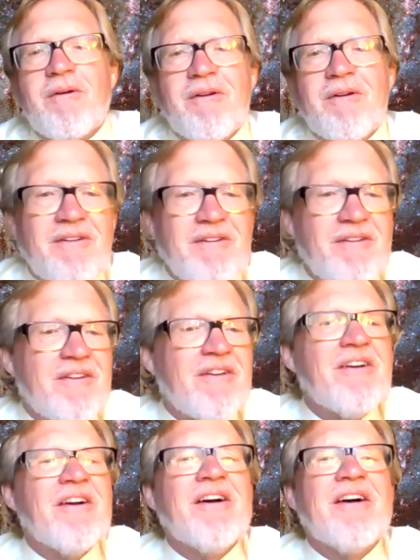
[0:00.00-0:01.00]
It's been great to be
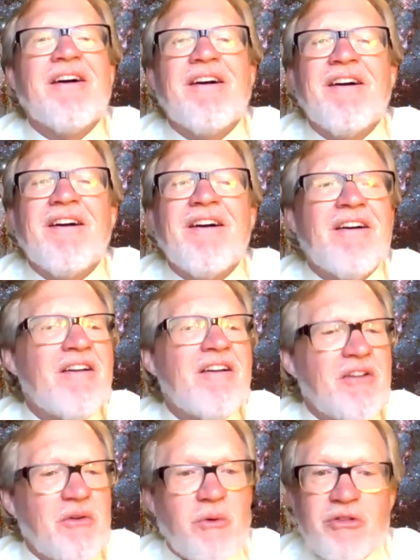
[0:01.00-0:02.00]
back
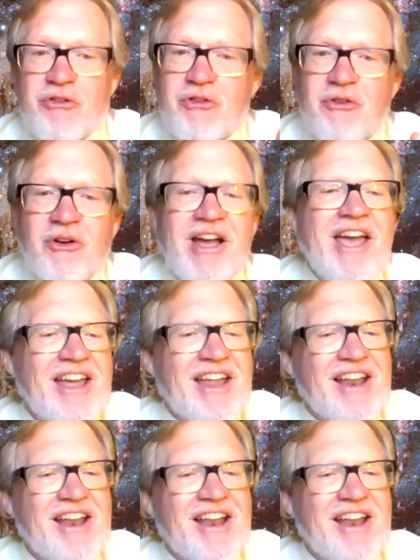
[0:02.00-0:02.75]
in class,